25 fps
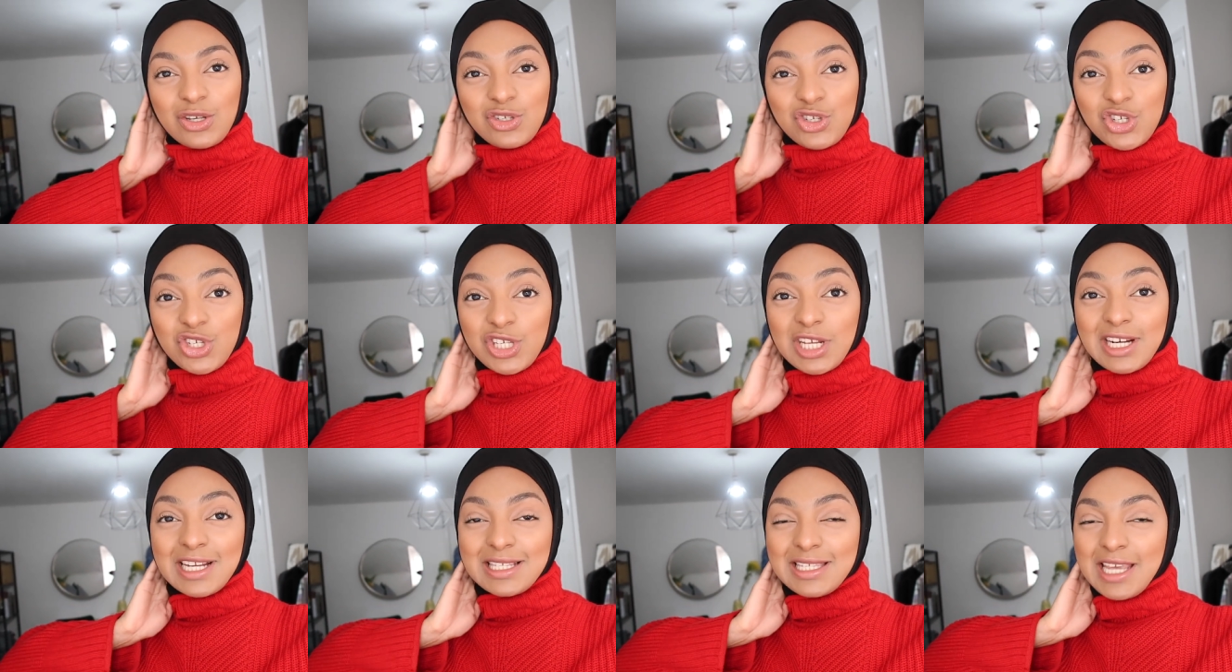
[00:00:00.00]
I was
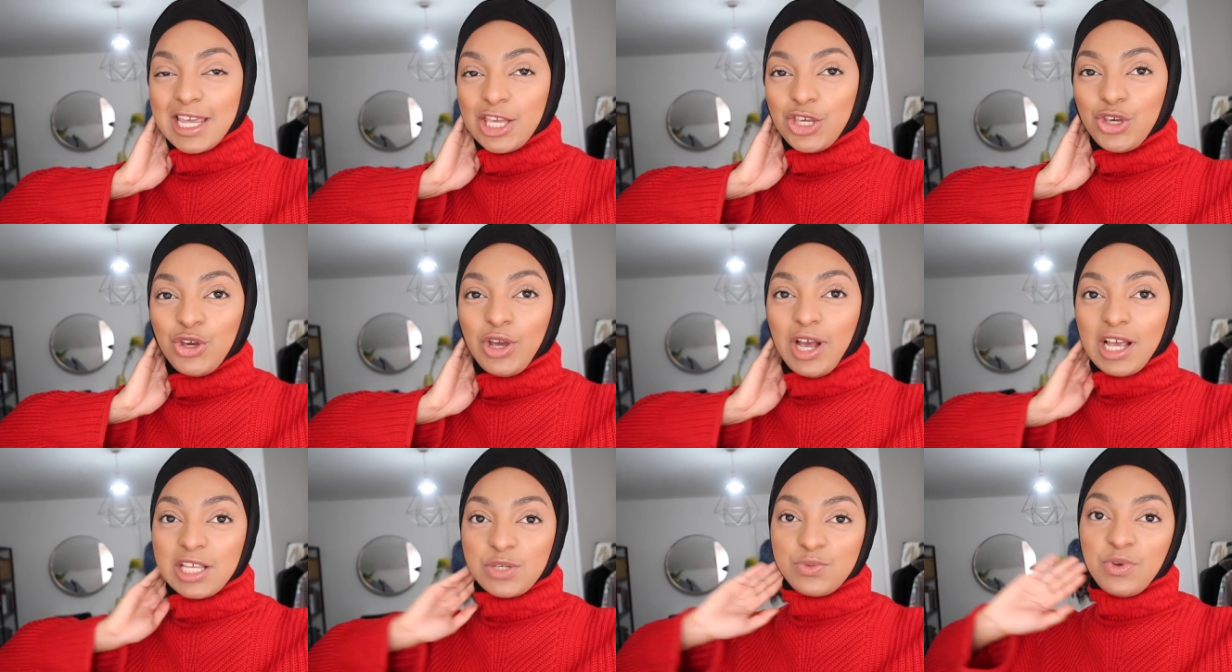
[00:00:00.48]
just going to take
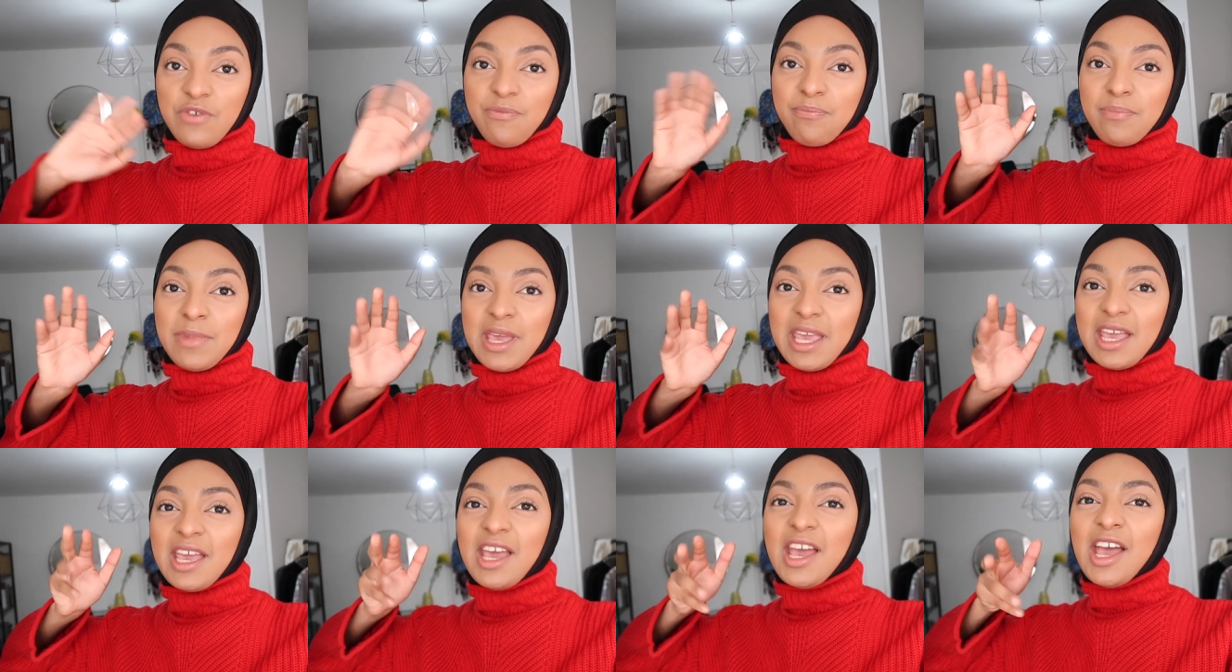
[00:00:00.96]
you guys with
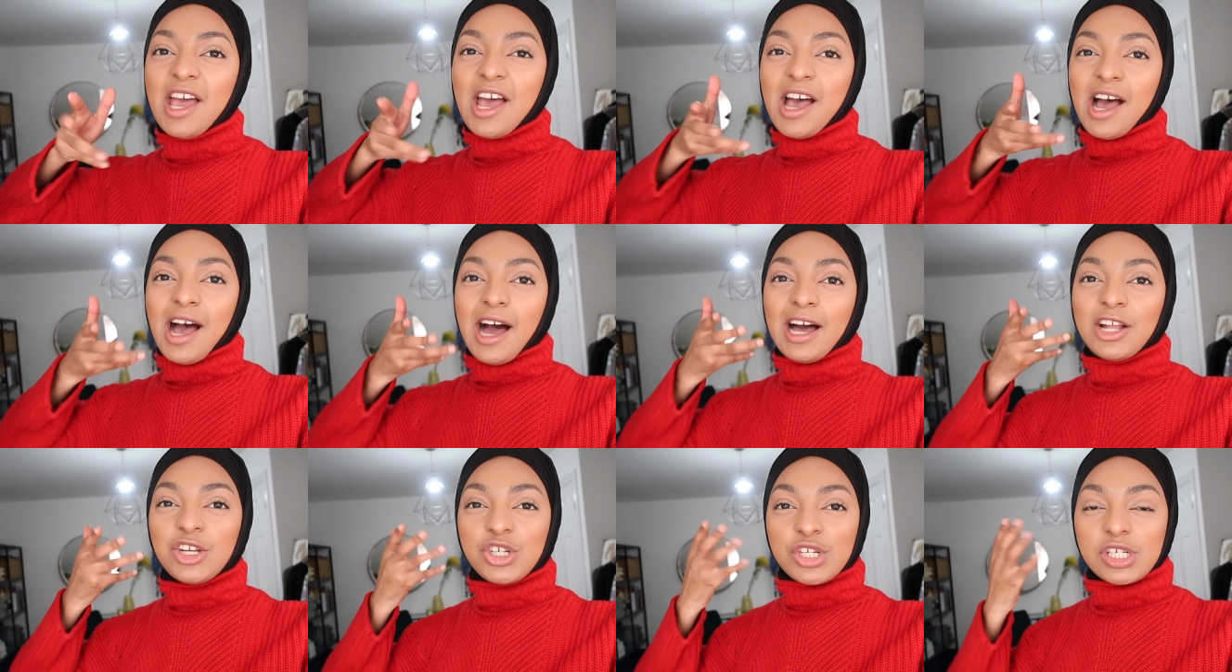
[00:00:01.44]
me
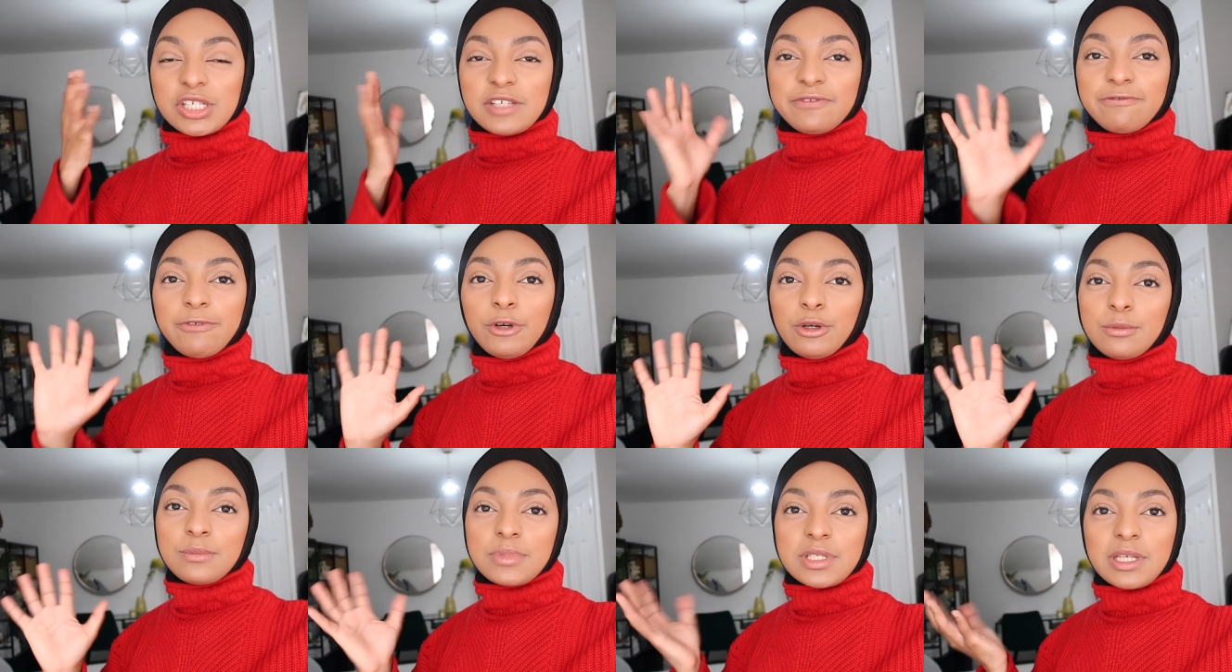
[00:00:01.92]
and just
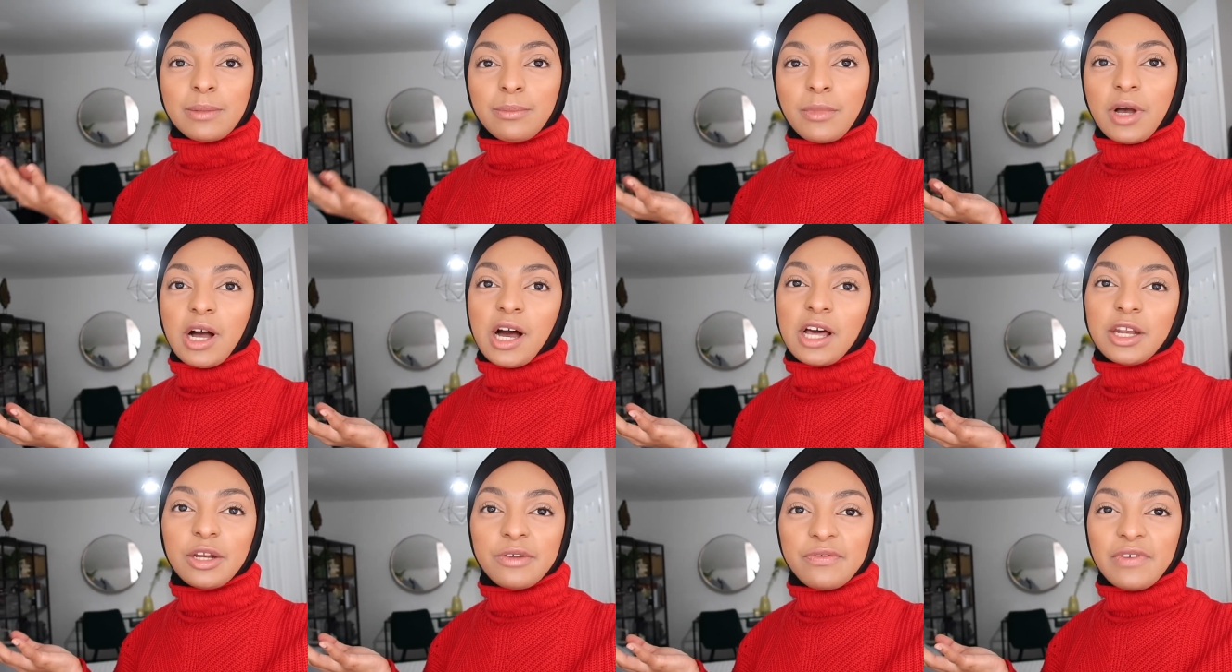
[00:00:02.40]
film some
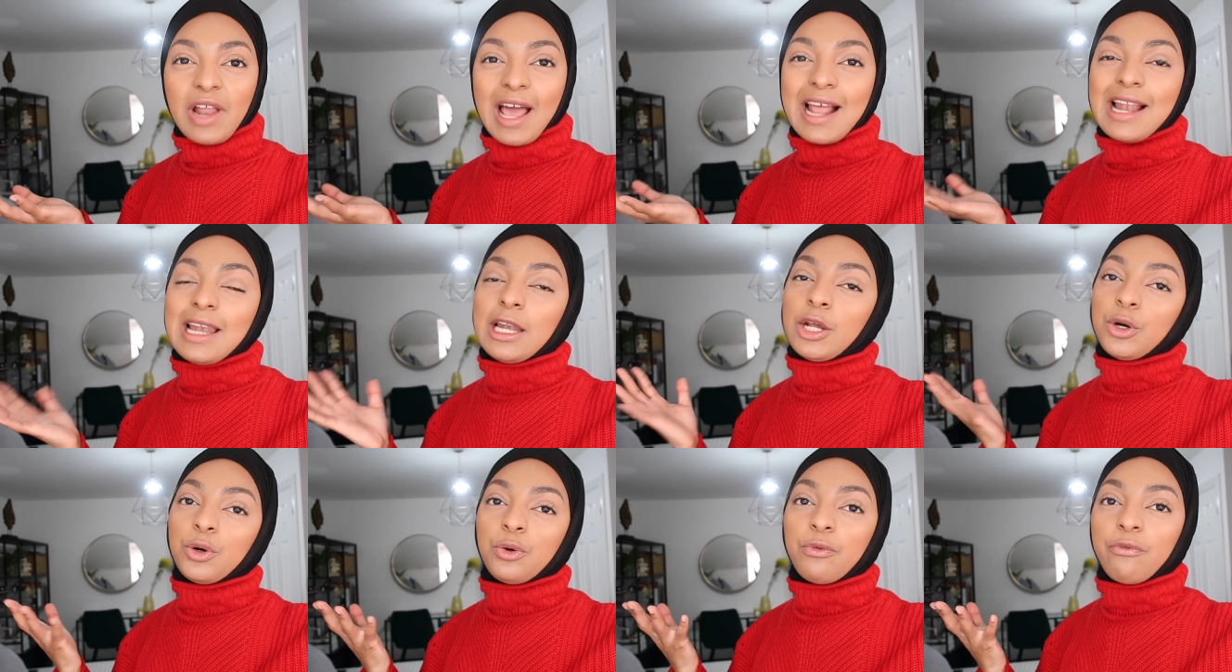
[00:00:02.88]
kind of
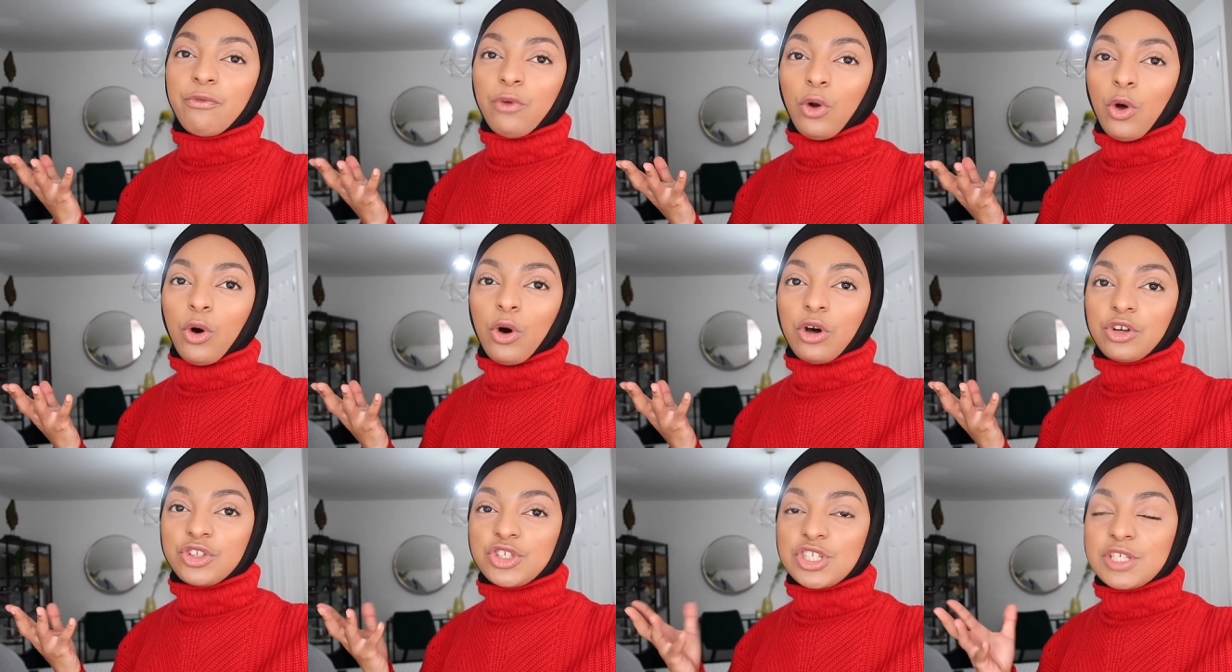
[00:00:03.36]
like little
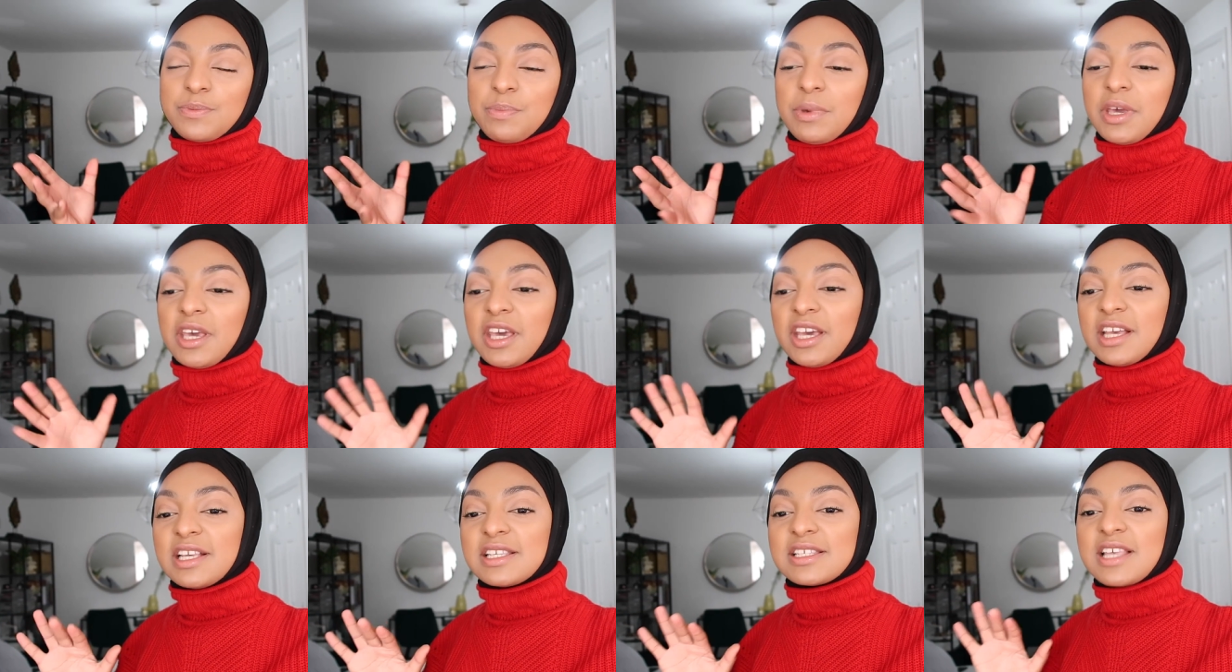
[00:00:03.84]
vlog, just
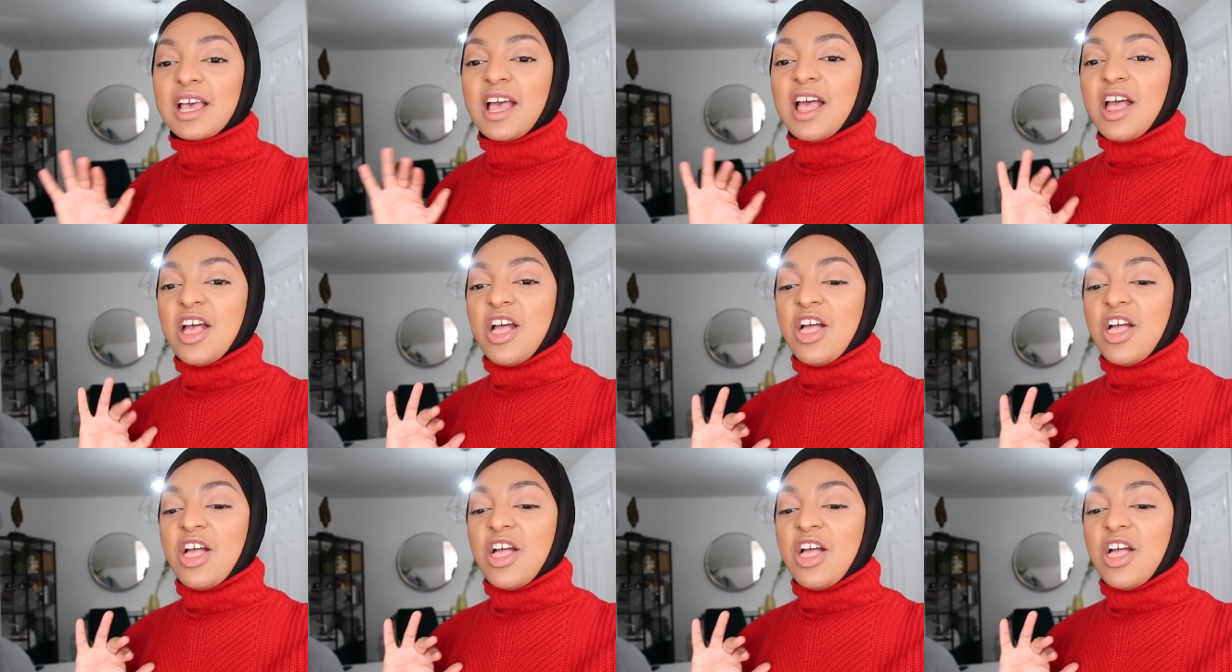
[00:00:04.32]
because